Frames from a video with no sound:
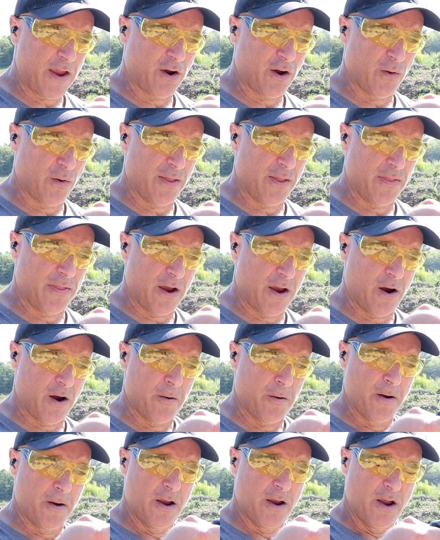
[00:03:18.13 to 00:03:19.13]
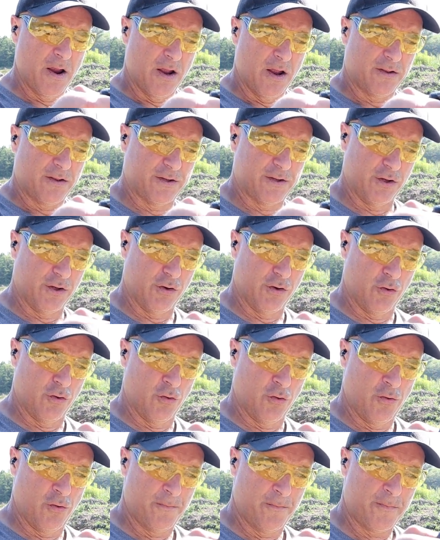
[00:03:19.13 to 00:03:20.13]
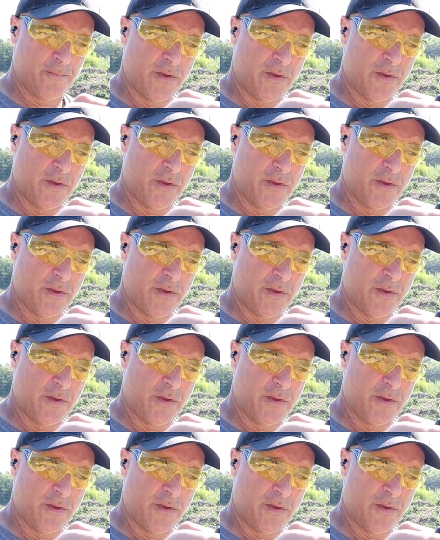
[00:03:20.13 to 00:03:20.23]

finger in there to